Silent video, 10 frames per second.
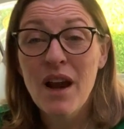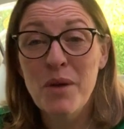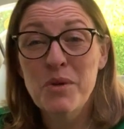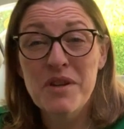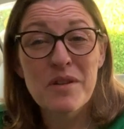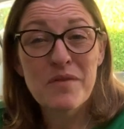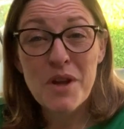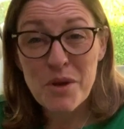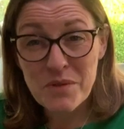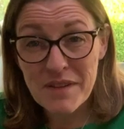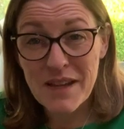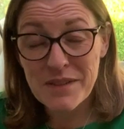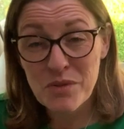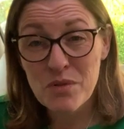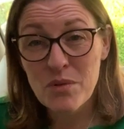I wouldn't have known that
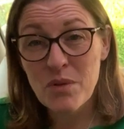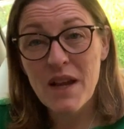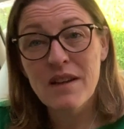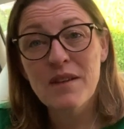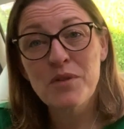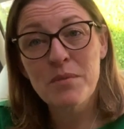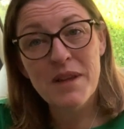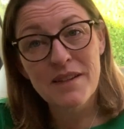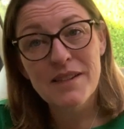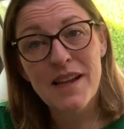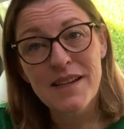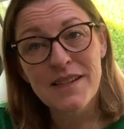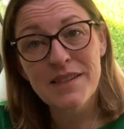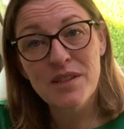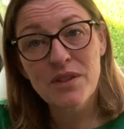that's normal had I have not met these
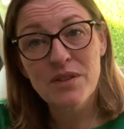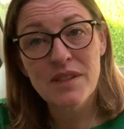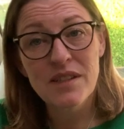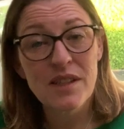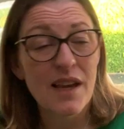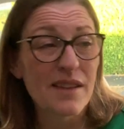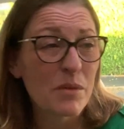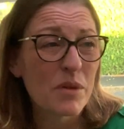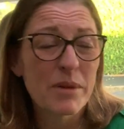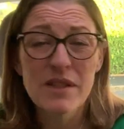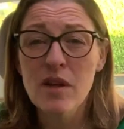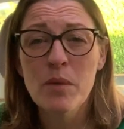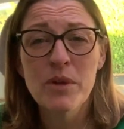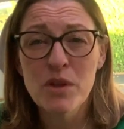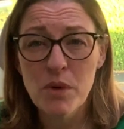ladies who said, yeah, there will be a
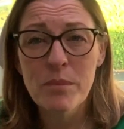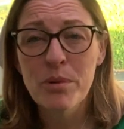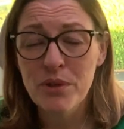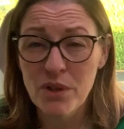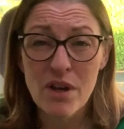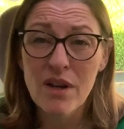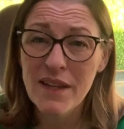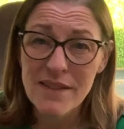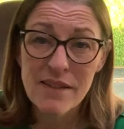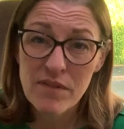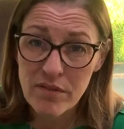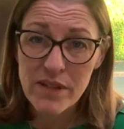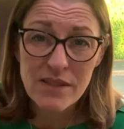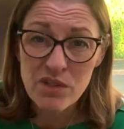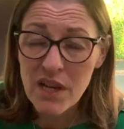time when you won't put your car keys in the
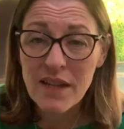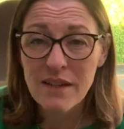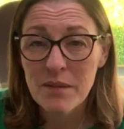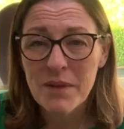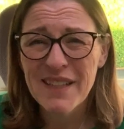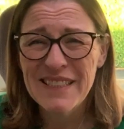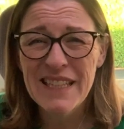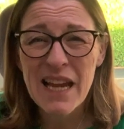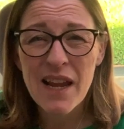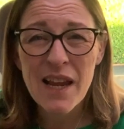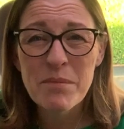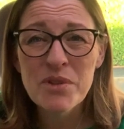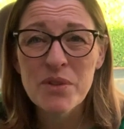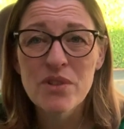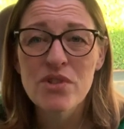freezer, Jan. And I'm like, yeah, I am
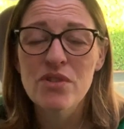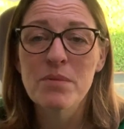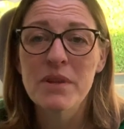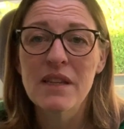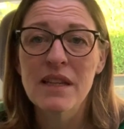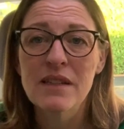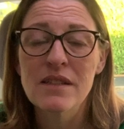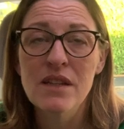doing stupid things.